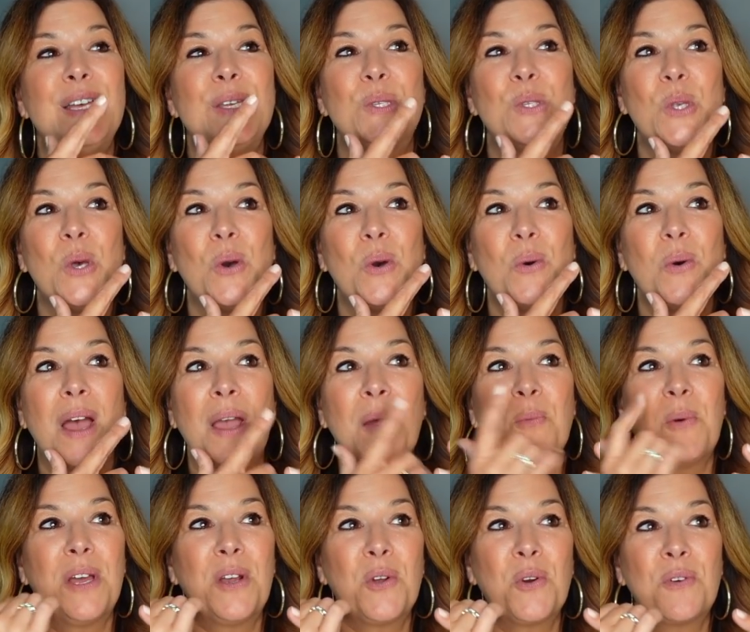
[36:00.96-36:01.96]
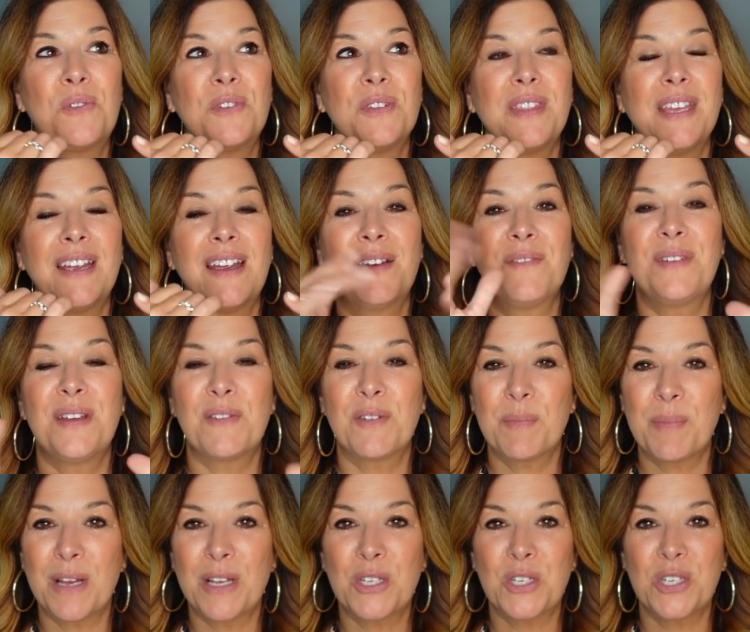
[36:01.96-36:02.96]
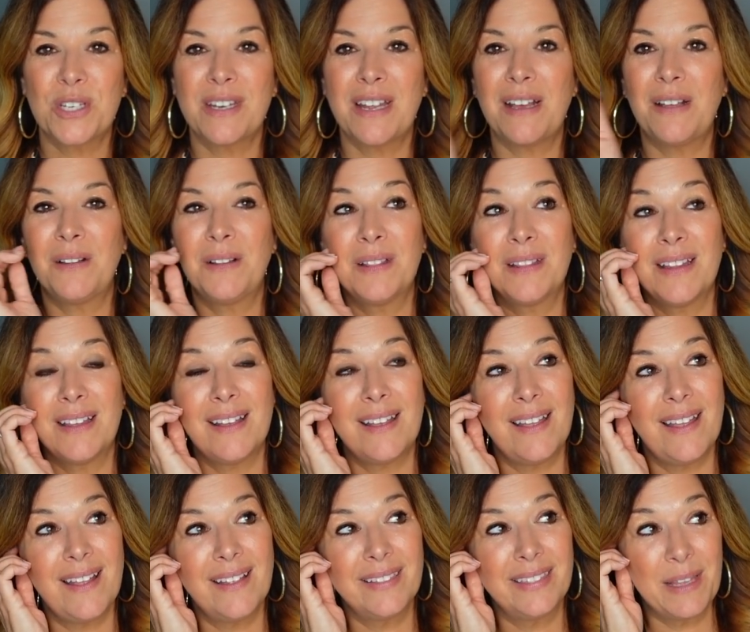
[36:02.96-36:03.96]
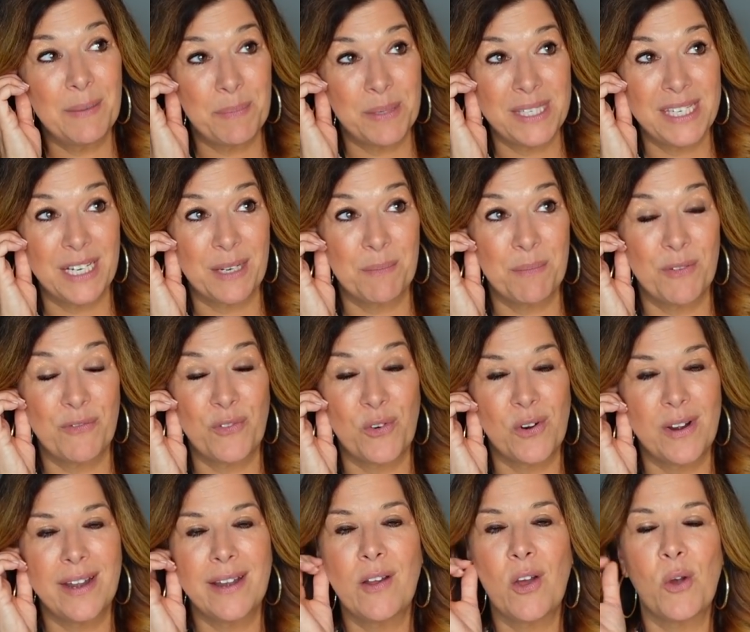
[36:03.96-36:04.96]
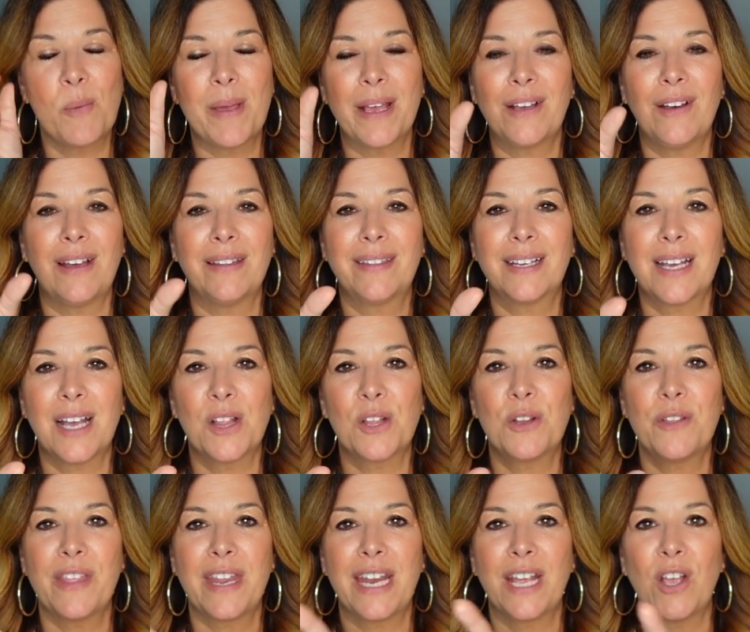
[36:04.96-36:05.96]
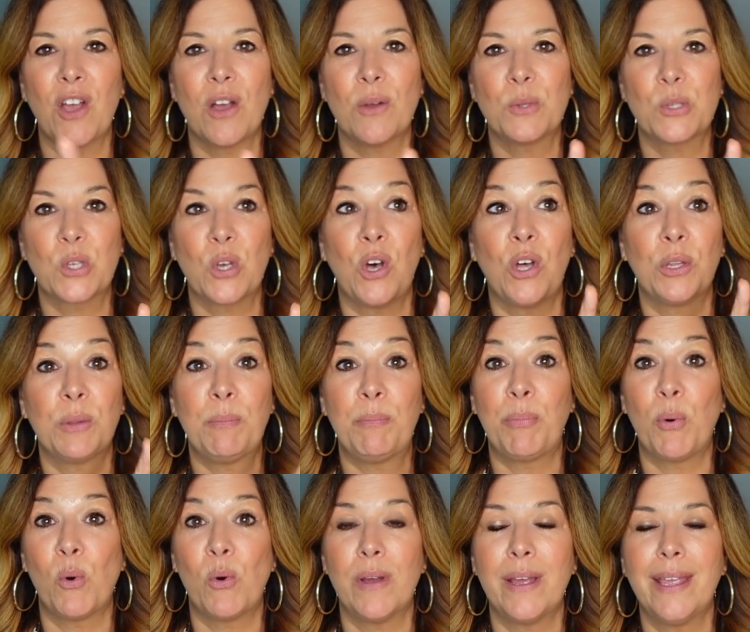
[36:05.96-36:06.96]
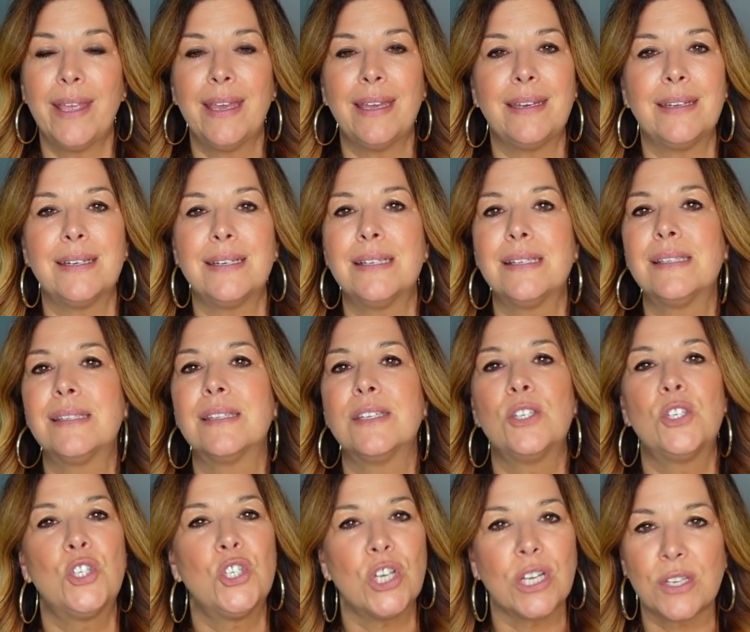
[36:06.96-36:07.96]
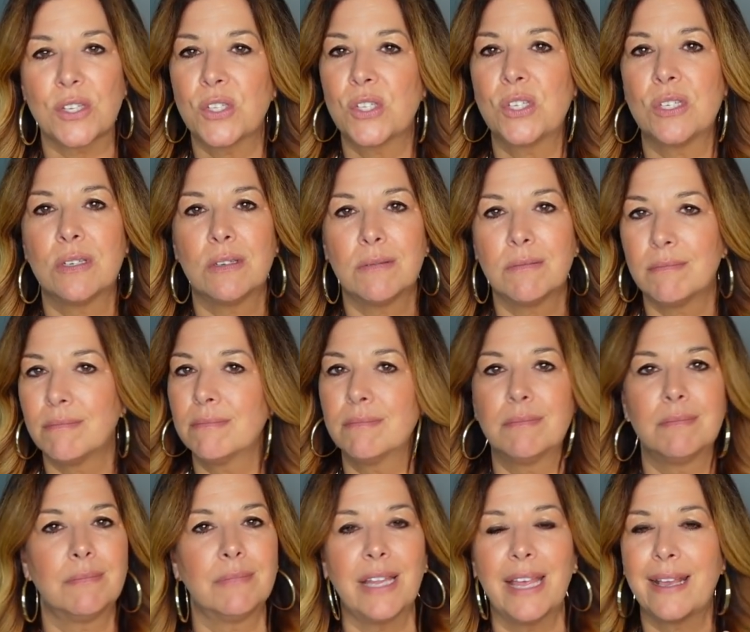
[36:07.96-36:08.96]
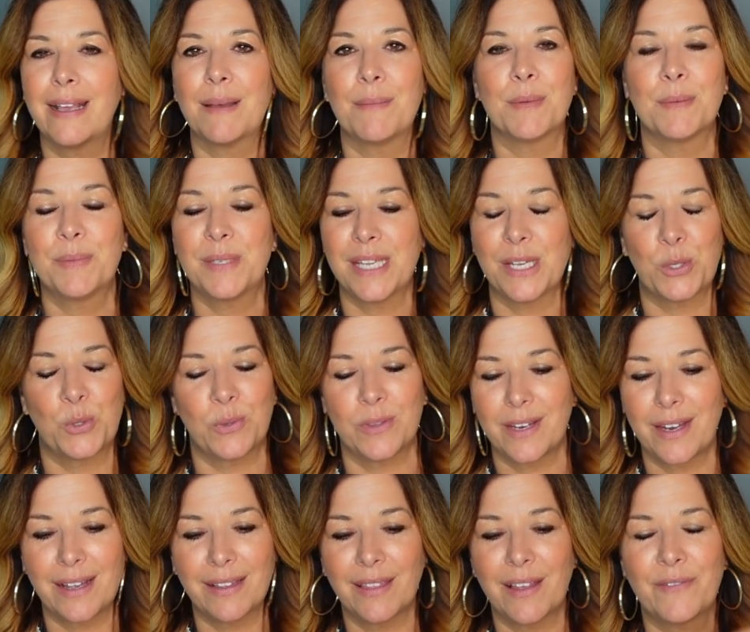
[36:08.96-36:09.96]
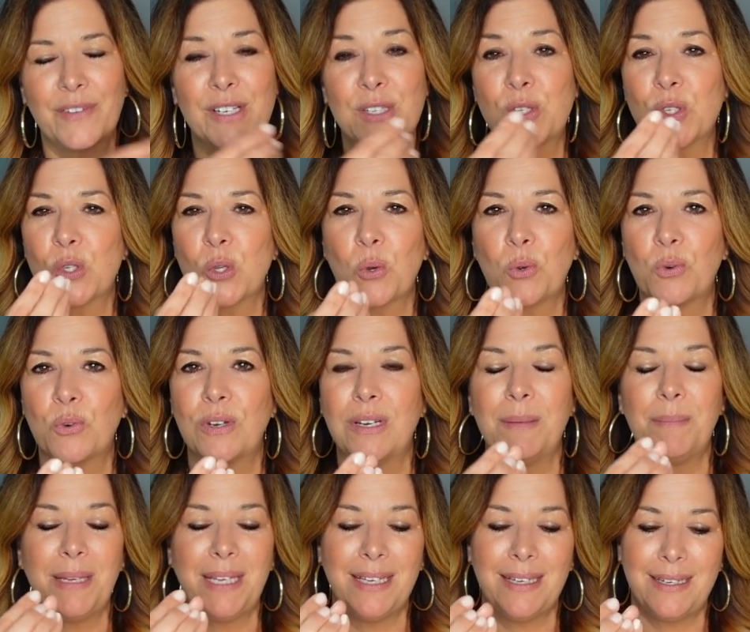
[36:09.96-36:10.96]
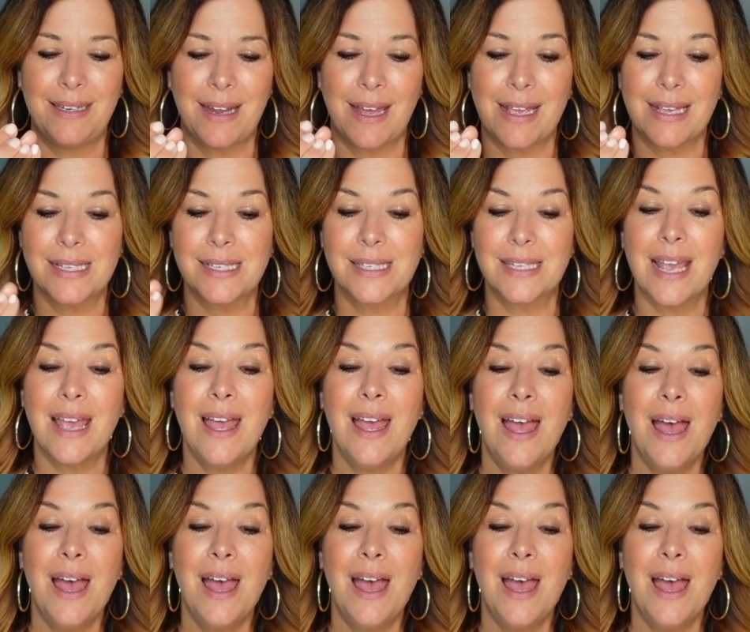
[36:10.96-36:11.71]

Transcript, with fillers: So I went over there. I've never bought Chanel lipstick before. And oh my God, the color that I got was called Boy. And it is just like, I'm obsessed with it. I love it. It's so creamy and nice.